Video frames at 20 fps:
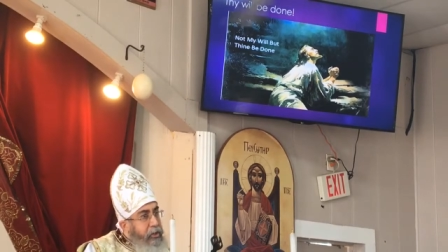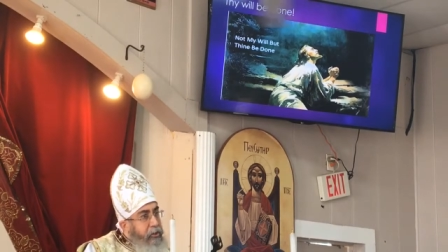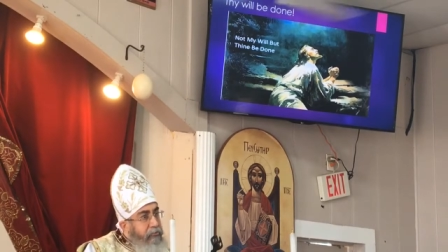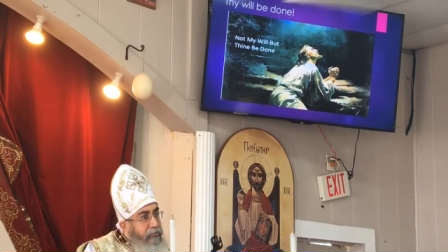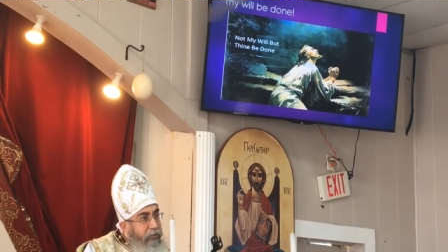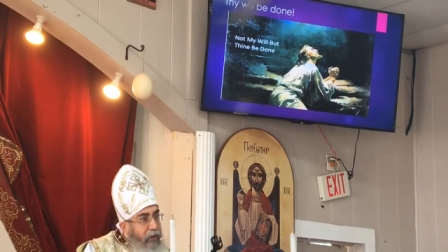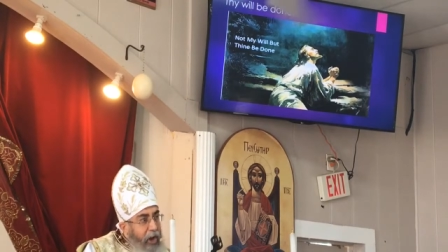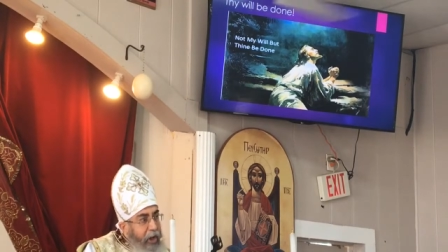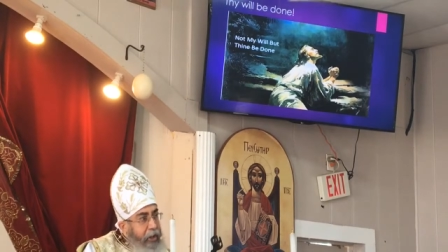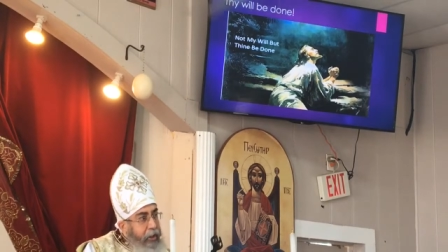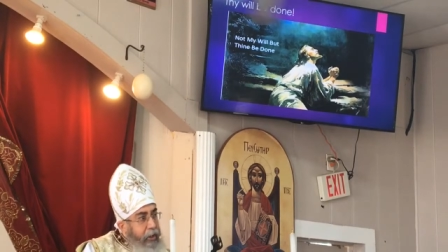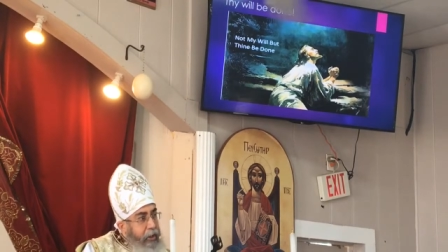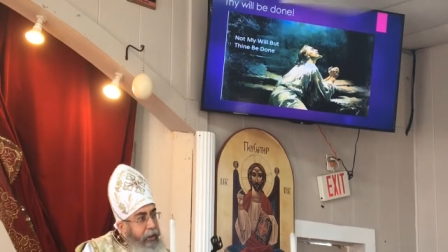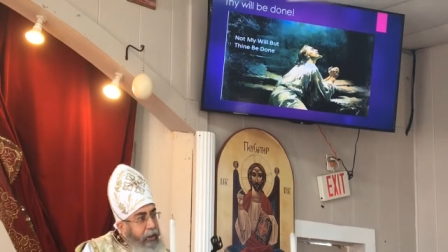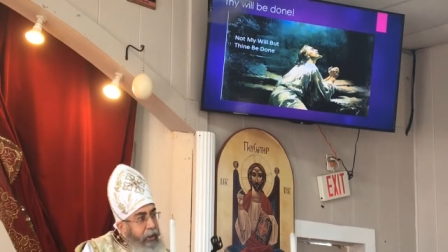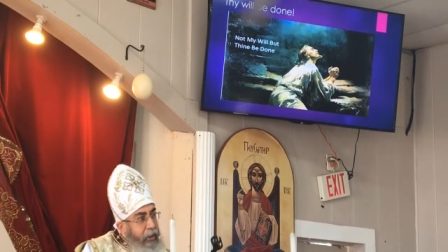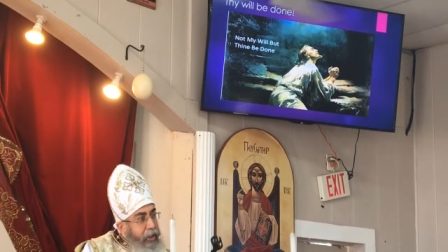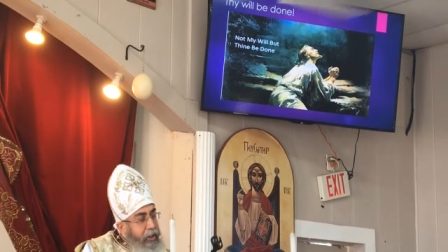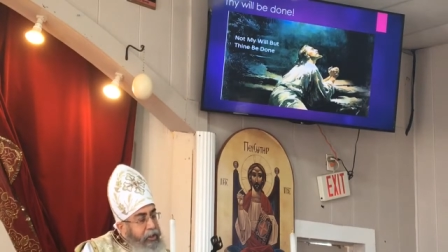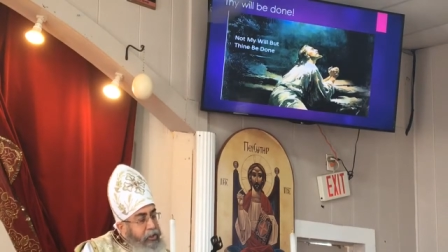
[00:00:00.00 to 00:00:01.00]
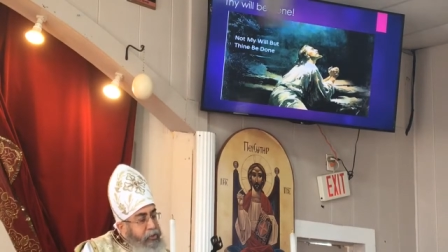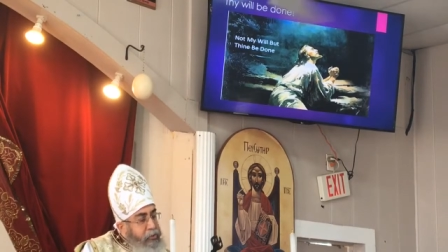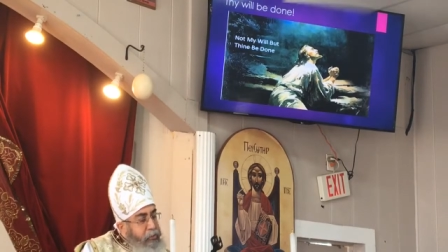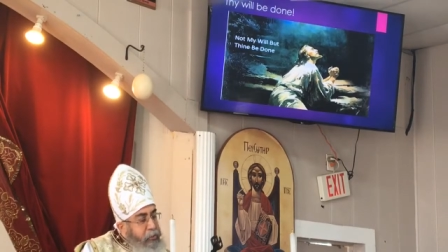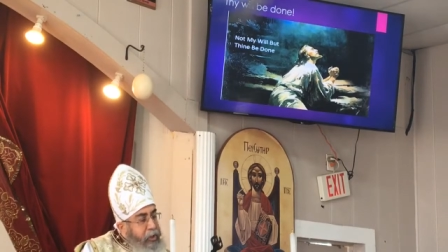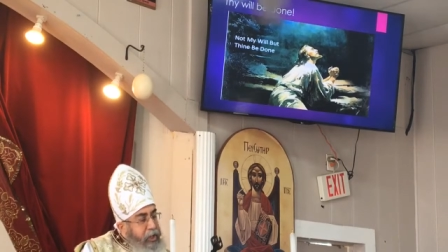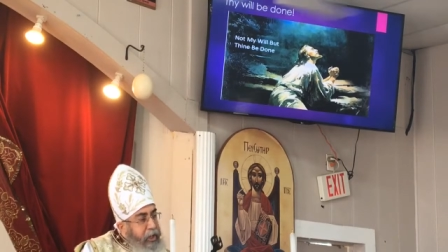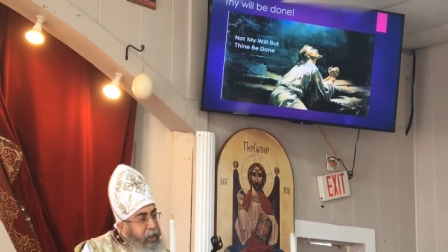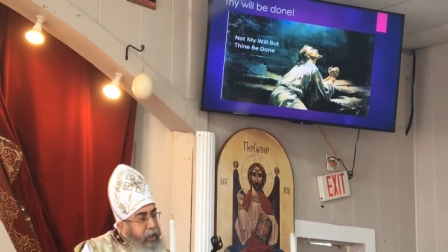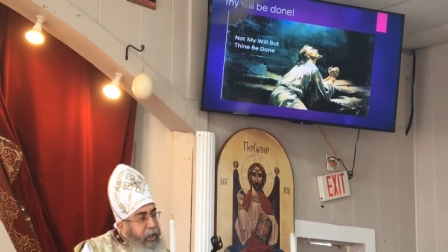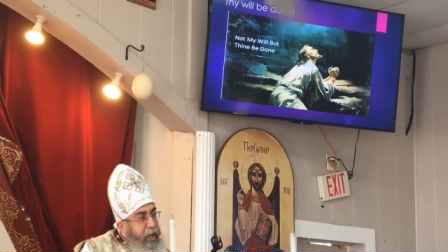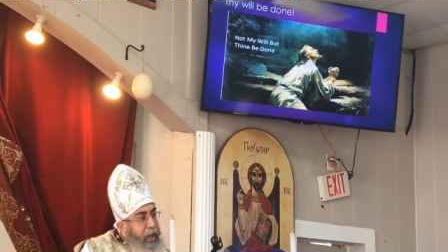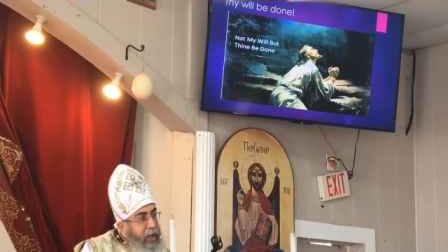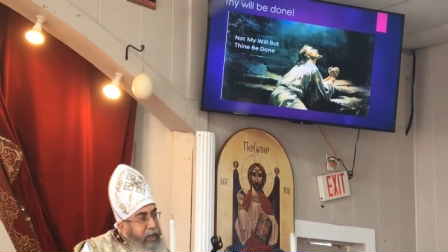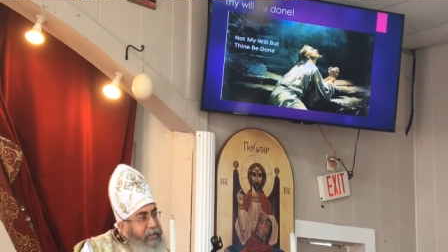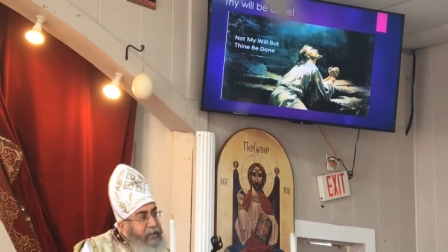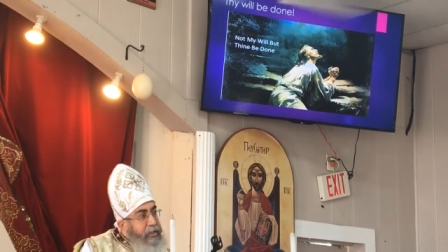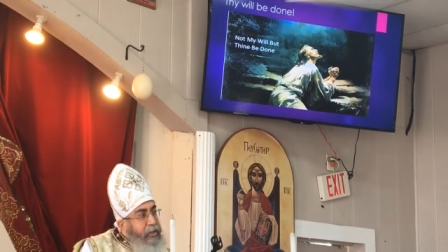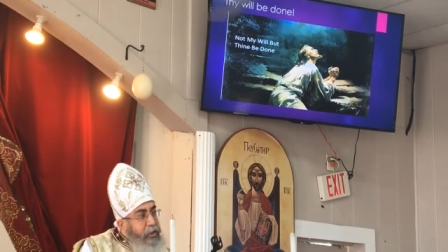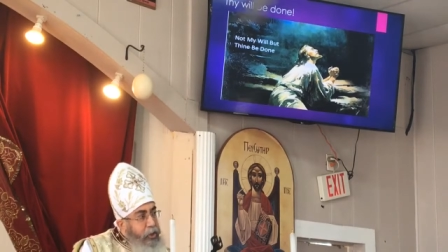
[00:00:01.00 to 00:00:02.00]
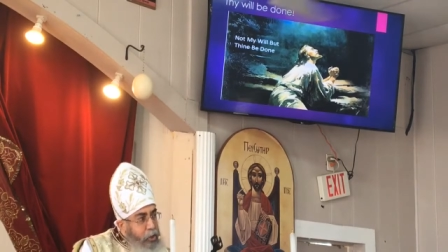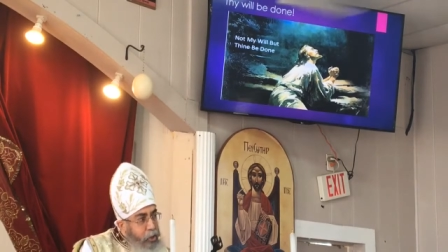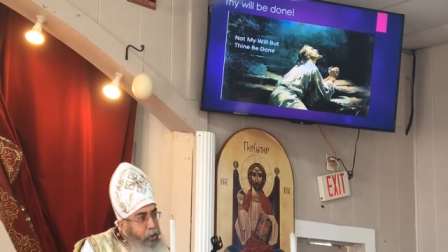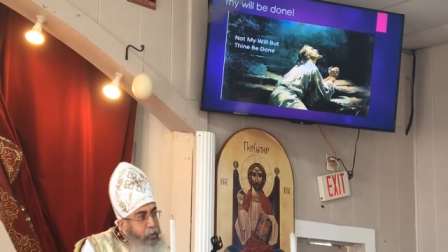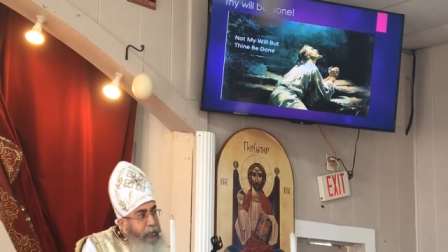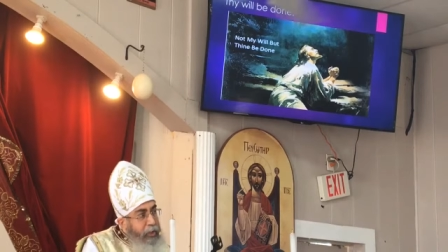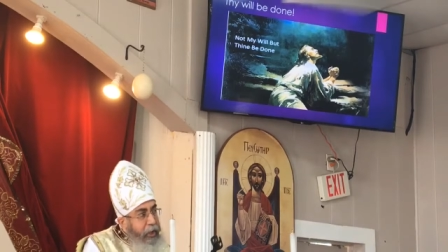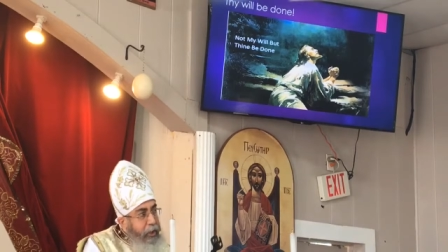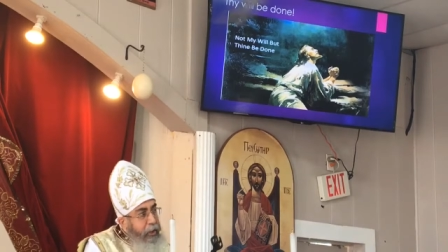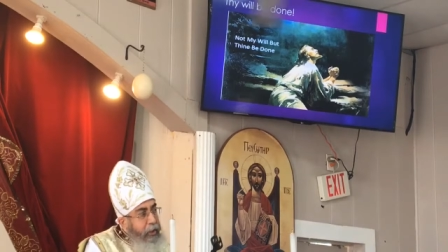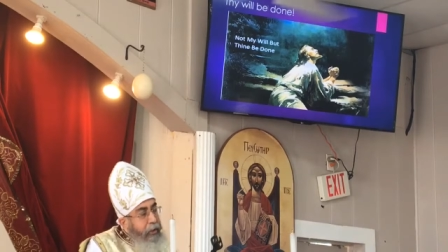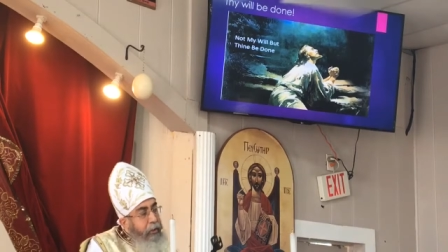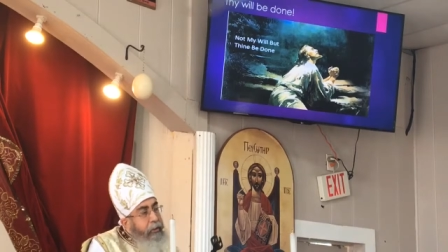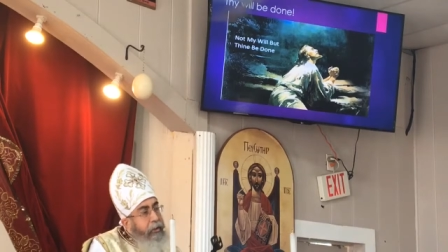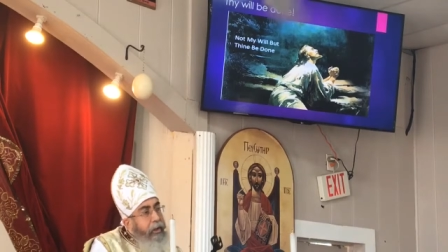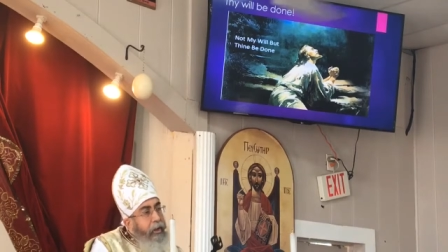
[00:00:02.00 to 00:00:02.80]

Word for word: divine, he's speaking as human,